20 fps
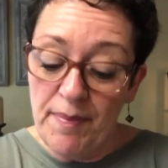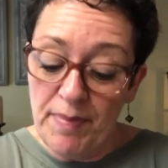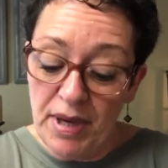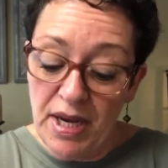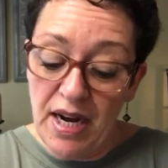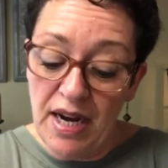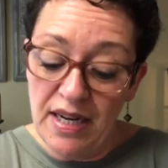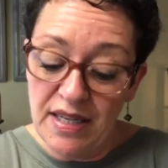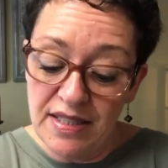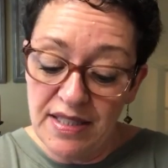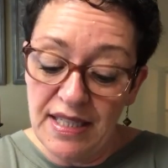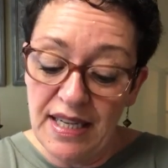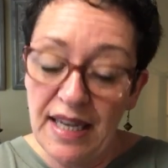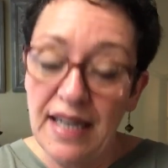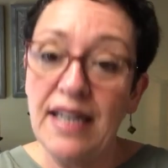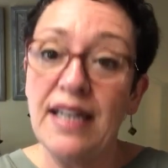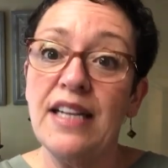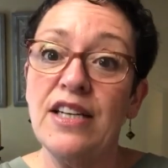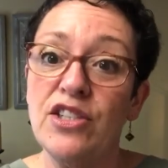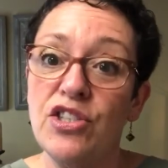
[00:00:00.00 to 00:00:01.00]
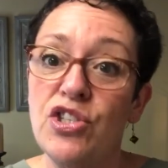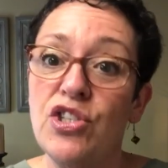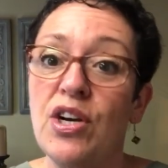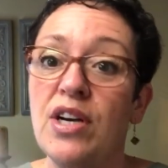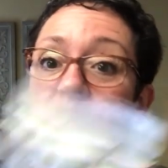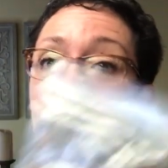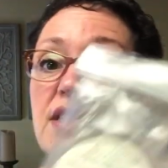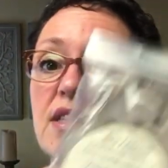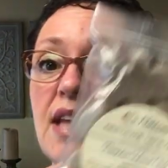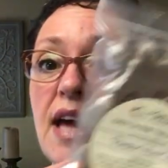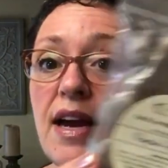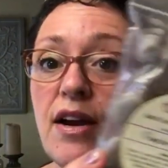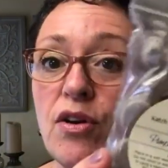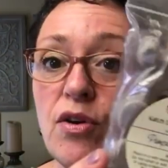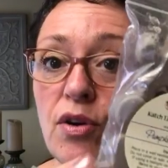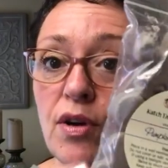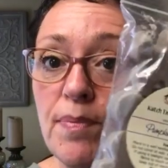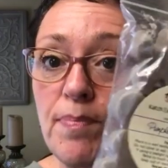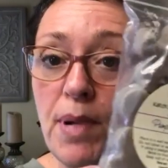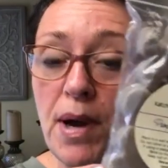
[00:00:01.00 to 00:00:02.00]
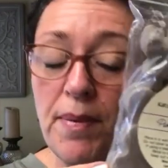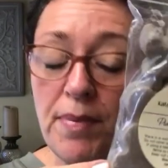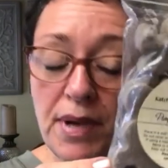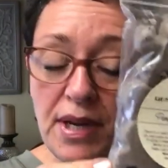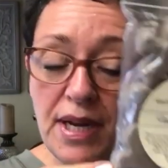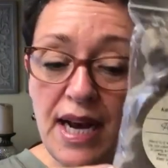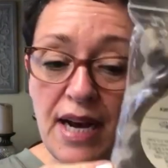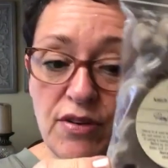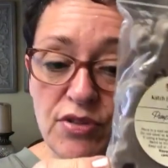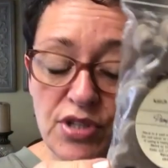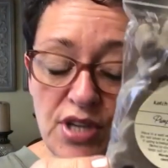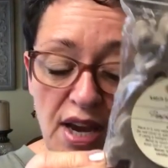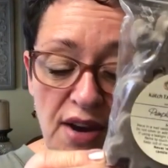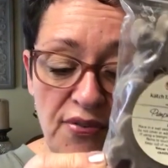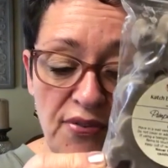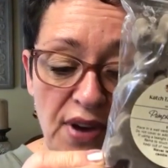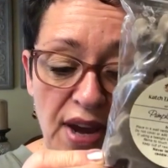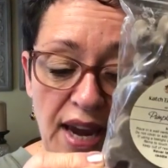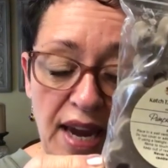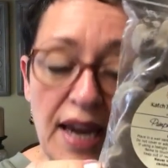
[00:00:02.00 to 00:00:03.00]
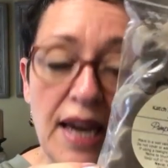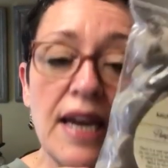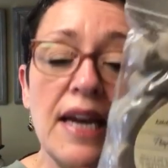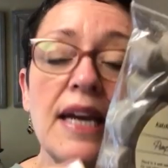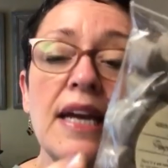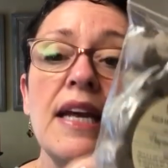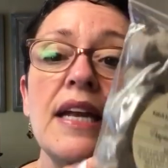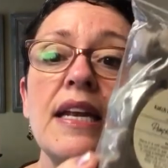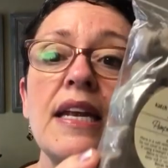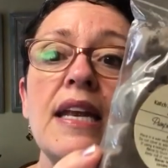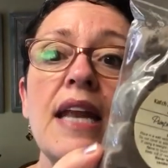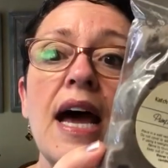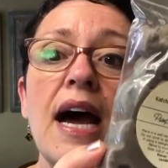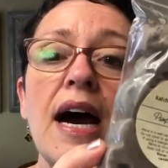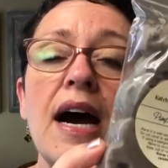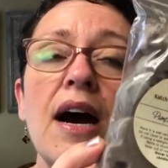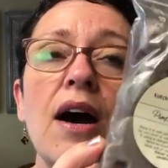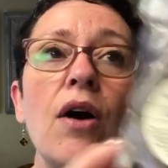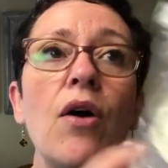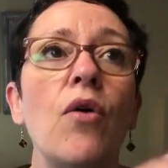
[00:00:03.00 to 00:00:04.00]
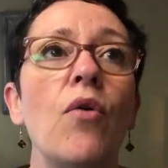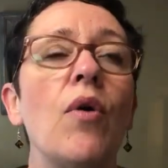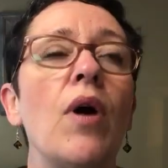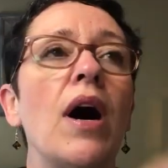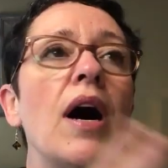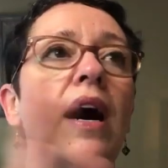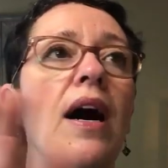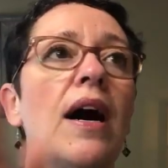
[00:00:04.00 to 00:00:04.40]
because it is just that good. Pumpkin House Cafe. Now,